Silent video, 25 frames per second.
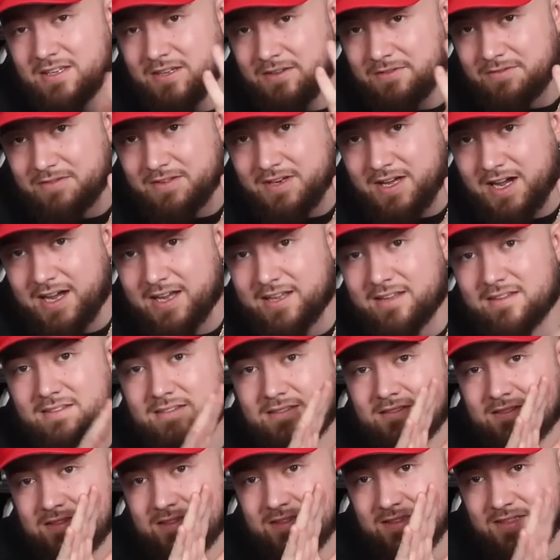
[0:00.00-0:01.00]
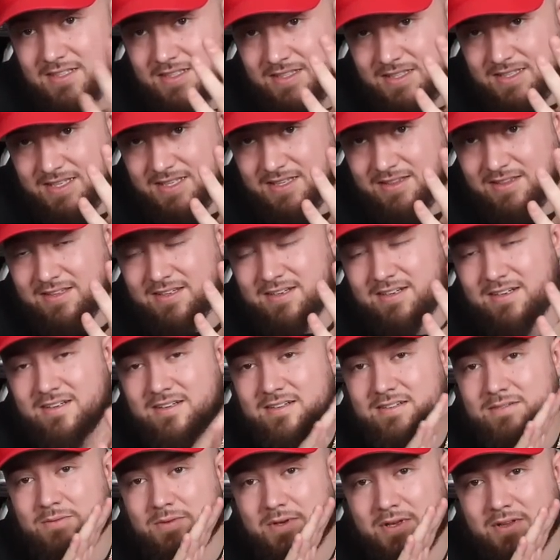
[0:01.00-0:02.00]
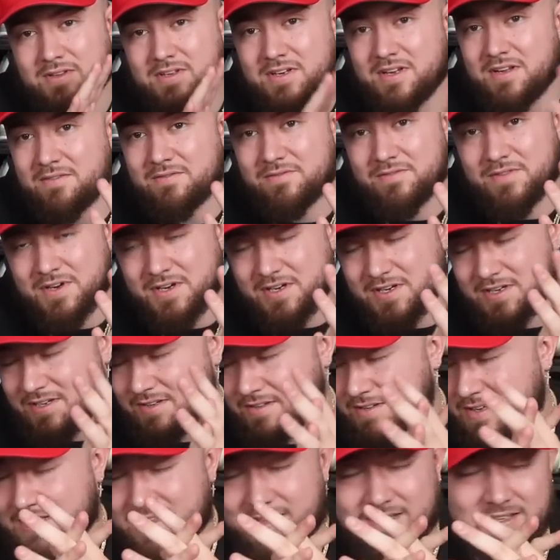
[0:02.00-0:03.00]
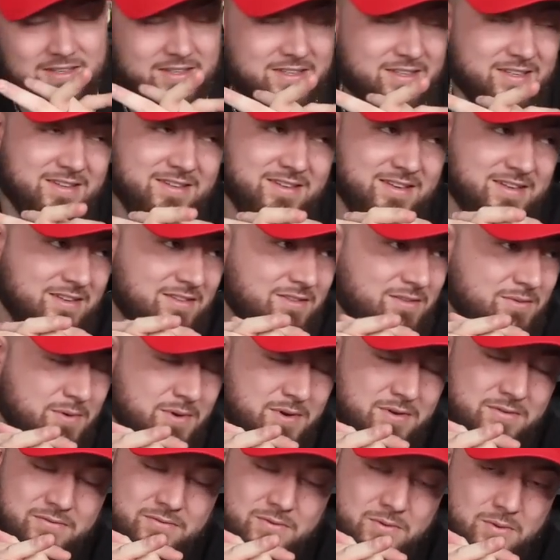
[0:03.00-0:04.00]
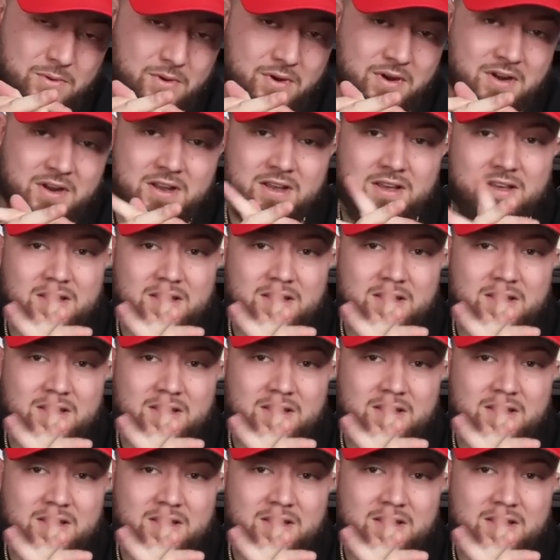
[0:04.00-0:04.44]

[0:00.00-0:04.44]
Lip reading: If not, let's get there. We only need I think it's like 3 or 4.